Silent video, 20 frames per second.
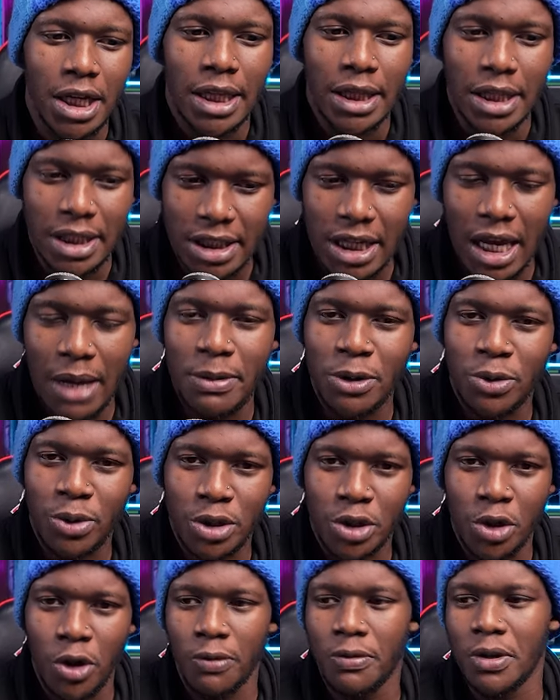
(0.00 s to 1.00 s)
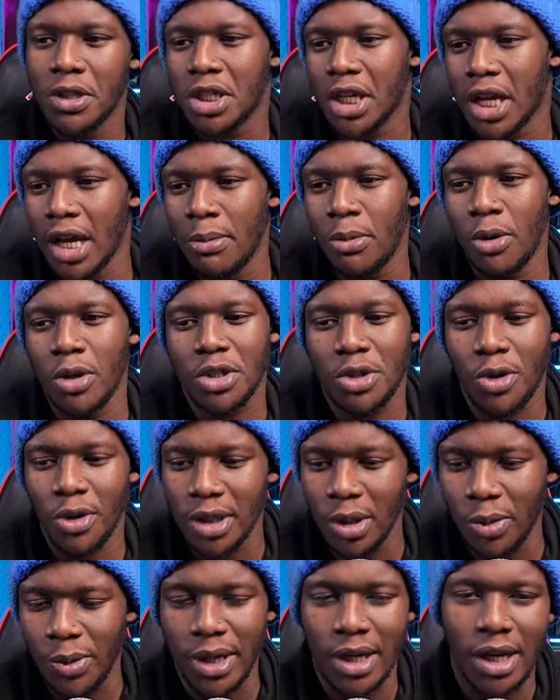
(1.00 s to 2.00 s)
This game, it was Jovic, came on, scored
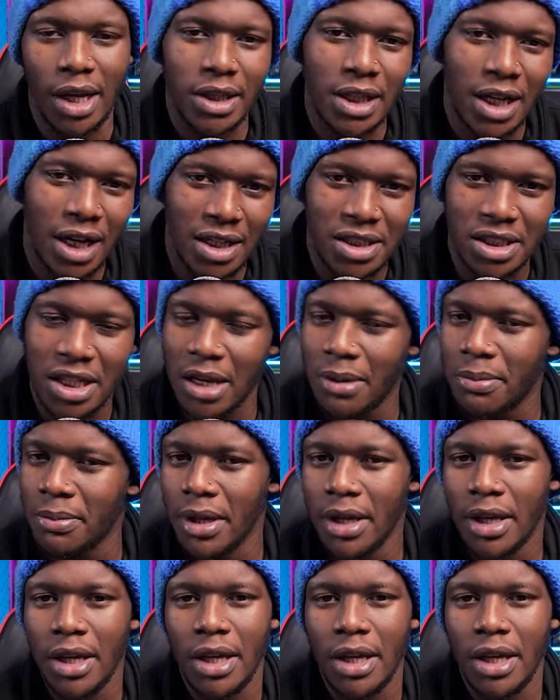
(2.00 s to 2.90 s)
the winner. The last game,